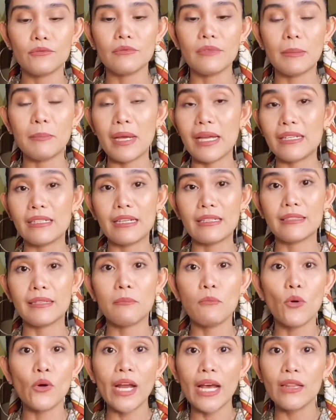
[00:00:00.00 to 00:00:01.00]
But the
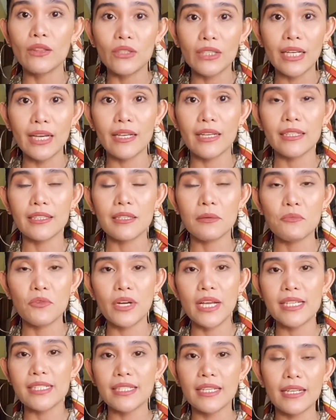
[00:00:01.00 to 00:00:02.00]
more I look at it, the
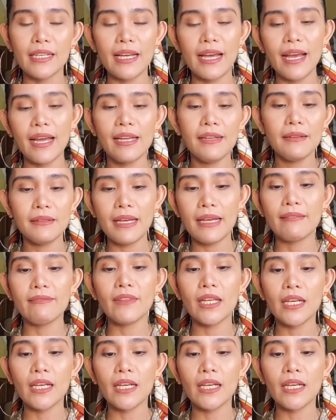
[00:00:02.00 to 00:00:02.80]
more I said I